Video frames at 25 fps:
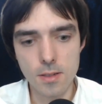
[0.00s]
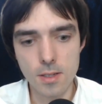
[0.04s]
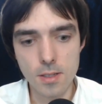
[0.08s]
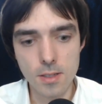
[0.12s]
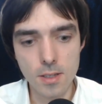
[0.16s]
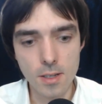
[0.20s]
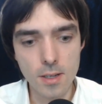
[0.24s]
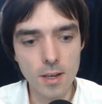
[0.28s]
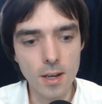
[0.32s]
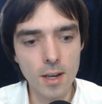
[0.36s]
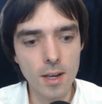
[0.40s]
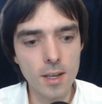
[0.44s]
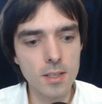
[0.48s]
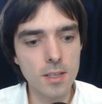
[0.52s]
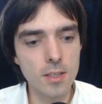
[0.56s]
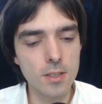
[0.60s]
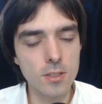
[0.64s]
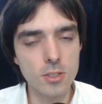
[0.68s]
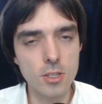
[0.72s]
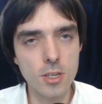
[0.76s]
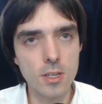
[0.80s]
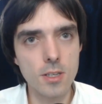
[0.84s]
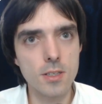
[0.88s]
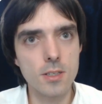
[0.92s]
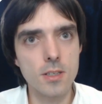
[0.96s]
God, in
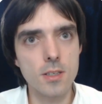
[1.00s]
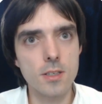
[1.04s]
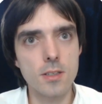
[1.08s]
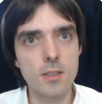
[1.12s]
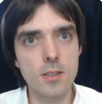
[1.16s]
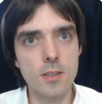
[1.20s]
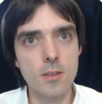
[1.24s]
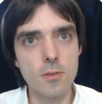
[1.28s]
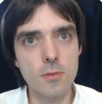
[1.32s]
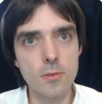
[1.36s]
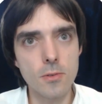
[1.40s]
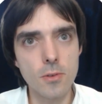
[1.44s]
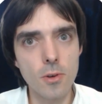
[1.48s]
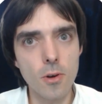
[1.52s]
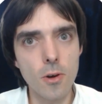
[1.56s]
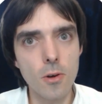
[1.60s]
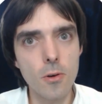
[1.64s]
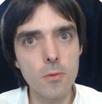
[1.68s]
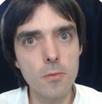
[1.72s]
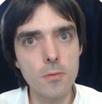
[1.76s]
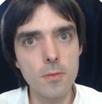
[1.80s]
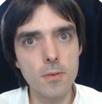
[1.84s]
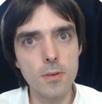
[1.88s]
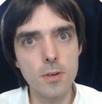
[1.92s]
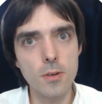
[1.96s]
Jesus, you
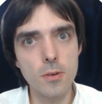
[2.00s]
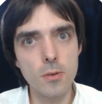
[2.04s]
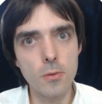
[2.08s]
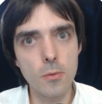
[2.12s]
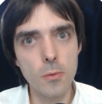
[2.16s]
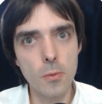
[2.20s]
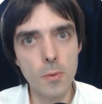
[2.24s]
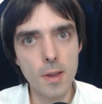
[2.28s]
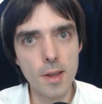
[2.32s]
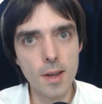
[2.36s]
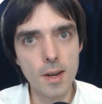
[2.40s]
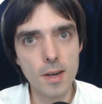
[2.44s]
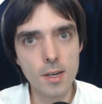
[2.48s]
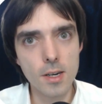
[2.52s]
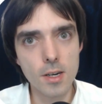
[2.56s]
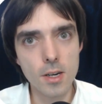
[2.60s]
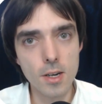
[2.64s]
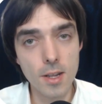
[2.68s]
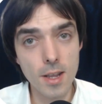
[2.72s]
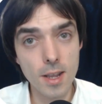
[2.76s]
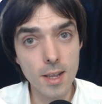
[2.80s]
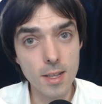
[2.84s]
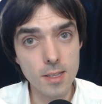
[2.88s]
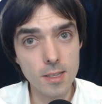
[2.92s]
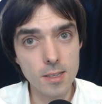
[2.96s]
know we are
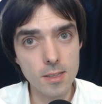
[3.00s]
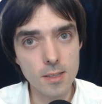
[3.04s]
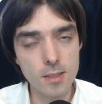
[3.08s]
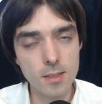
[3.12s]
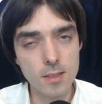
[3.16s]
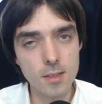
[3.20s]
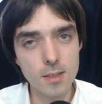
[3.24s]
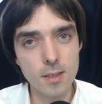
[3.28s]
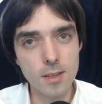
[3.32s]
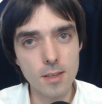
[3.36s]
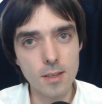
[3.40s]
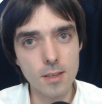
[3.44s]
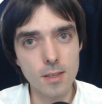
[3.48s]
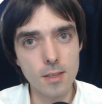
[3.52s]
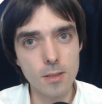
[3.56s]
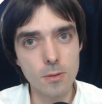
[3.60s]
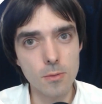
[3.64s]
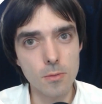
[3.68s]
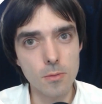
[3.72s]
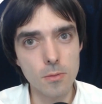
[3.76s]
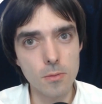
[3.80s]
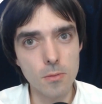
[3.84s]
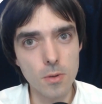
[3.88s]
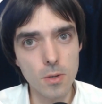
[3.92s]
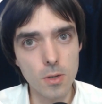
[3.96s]
created, and
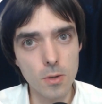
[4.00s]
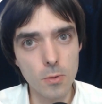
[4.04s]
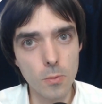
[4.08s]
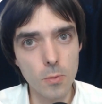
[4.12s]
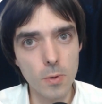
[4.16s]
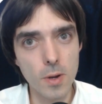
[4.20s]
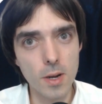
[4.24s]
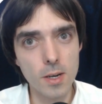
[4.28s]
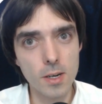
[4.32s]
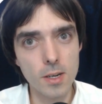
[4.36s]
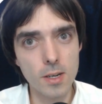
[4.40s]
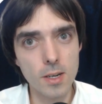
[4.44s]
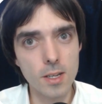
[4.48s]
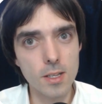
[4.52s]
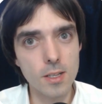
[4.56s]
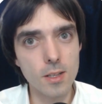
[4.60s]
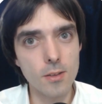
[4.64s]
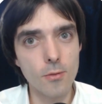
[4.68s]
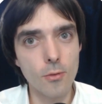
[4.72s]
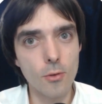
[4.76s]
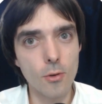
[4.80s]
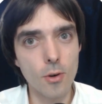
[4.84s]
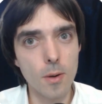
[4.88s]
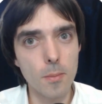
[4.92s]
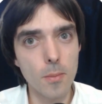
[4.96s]
we are created
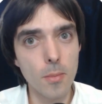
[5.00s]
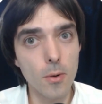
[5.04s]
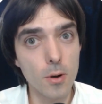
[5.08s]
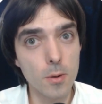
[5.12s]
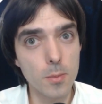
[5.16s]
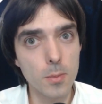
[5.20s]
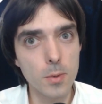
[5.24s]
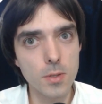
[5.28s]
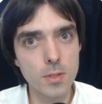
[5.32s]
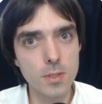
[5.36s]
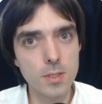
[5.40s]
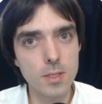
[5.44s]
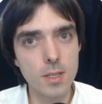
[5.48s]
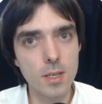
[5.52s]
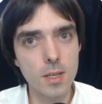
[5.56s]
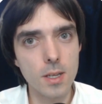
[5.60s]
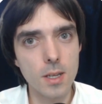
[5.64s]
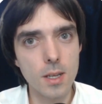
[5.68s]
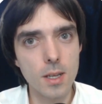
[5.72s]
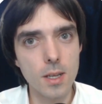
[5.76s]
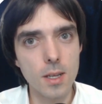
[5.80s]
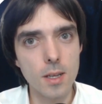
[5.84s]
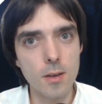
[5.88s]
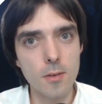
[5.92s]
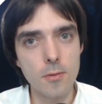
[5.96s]
for a purpose.
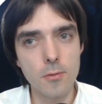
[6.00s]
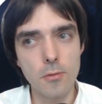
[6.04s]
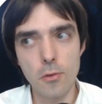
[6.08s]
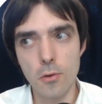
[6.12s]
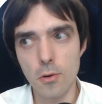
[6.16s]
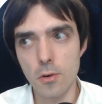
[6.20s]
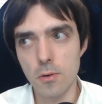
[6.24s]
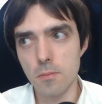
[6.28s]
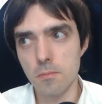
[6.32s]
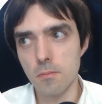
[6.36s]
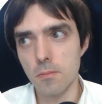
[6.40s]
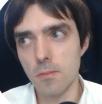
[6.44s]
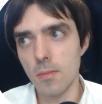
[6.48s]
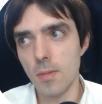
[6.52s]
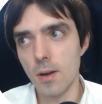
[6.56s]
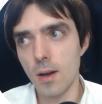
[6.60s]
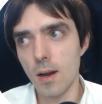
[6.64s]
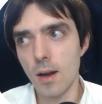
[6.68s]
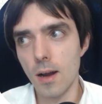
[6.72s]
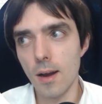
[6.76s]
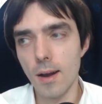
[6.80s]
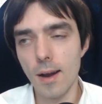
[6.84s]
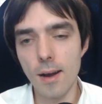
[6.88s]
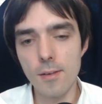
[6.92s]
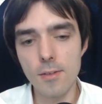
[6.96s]
For
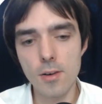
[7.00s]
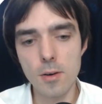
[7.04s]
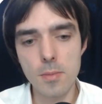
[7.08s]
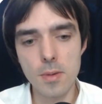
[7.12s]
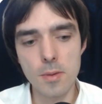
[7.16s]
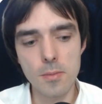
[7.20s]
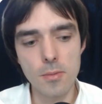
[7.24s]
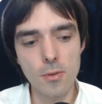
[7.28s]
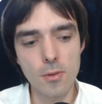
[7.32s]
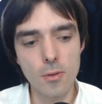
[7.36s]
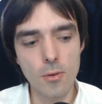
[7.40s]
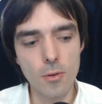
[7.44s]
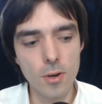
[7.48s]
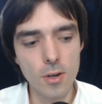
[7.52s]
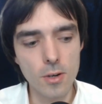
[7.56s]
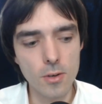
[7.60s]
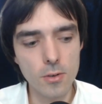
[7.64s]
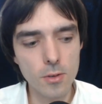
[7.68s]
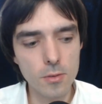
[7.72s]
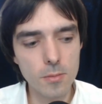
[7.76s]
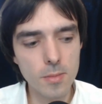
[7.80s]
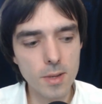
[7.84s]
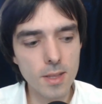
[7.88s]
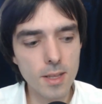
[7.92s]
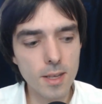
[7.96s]
other people who are
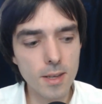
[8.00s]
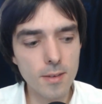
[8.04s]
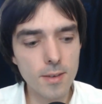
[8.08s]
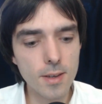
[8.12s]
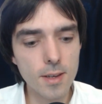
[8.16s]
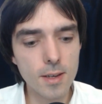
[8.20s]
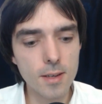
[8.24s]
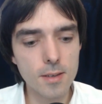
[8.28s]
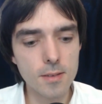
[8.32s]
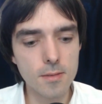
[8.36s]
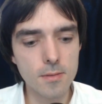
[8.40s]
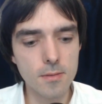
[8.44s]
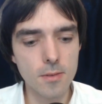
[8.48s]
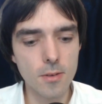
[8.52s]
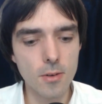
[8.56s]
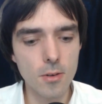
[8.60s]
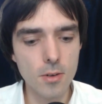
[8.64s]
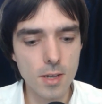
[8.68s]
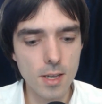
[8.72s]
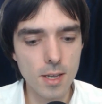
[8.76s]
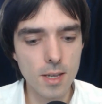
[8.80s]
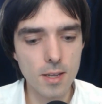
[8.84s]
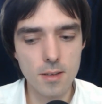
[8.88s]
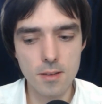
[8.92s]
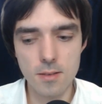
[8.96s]
not believing,
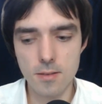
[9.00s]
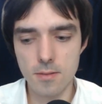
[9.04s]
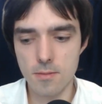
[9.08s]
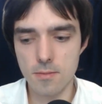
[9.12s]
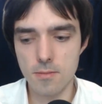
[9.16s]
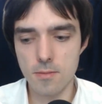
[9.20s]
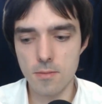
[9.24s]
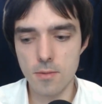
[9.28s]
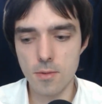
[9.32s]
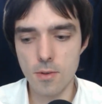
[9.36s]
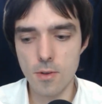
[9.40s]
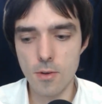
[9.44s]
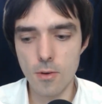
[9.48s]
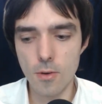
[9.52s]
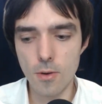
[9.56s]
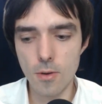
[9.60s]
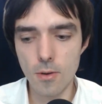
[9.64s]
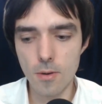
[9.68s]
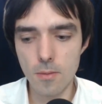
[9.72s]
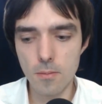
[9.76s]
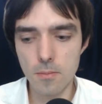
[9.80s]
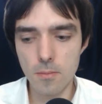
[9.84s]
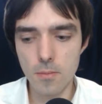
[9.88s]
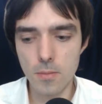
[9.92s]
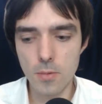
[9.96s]
okay,
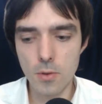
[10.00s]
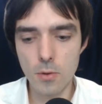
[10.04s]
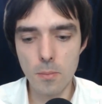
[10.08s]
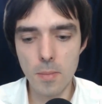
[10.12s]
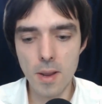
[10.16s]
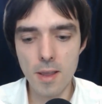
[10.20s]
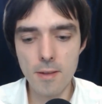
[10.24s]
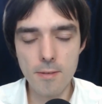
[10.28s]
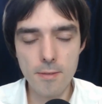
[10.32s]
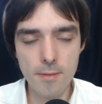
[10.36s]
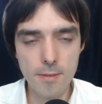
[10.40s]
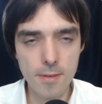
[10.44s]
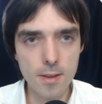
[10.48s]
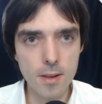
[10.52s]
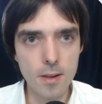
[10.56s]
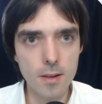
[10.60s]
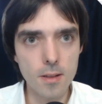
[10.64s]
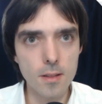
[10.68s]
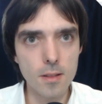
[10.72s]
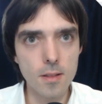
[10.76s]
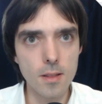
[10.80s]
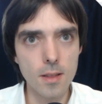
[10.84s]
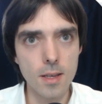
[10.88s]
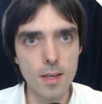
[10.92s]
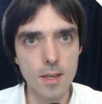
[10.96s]
you may
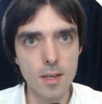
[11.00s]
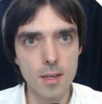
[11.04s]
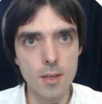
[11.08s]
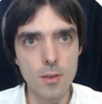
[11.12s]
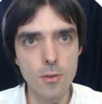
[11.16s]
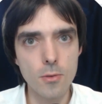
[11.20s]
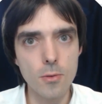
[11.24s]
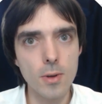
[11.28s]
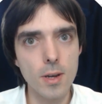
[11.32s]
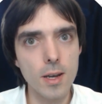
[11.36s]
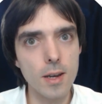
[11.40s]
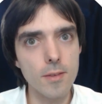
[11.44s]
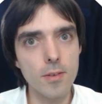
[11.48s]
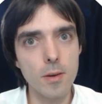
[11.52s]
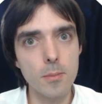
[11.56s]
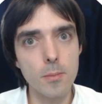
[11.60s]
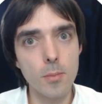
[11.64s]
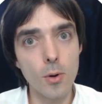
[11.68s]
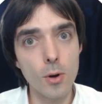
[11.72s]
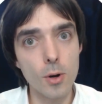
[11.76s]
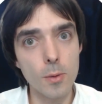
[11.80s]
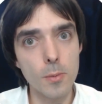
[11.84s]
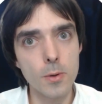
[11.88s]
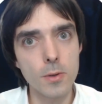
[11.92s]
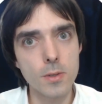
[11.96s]
feel like you have a
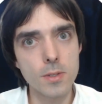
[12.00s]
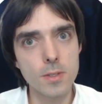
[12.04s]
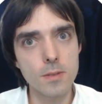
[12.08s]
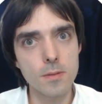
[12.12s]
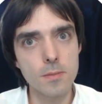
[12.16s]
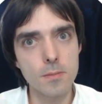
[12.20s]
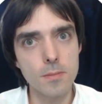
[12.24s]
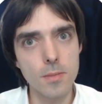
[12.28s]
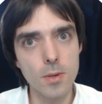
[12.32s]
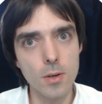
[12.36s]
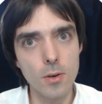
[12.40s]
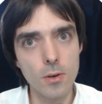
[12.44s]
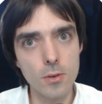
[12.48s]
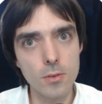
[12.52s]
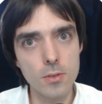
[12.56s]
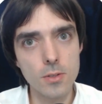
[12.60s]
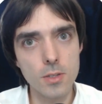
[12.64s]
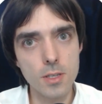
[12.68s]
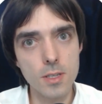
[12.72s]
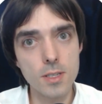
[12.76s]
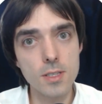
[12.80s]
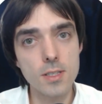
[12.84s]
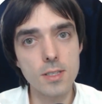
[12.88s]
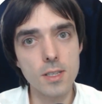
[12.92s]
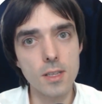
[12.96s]
purpose on
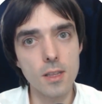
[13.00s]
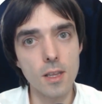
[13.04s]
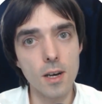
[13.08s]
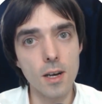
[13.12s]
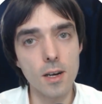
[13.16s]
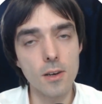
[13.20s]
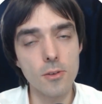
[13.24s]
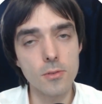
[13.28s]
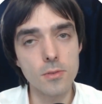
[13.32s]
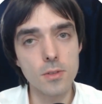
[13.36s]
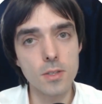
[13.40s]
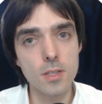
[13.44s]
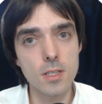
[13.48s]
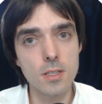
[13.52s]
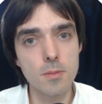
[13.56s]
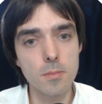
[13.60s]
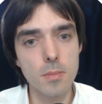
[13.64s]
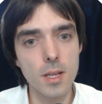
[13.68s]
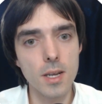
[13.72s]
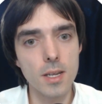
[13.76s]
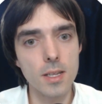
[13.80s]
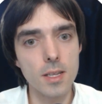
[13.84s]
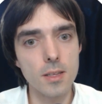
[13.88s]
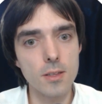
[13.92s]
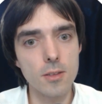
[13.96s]
this
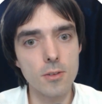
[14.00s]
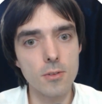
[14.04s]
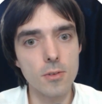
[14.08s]
planet.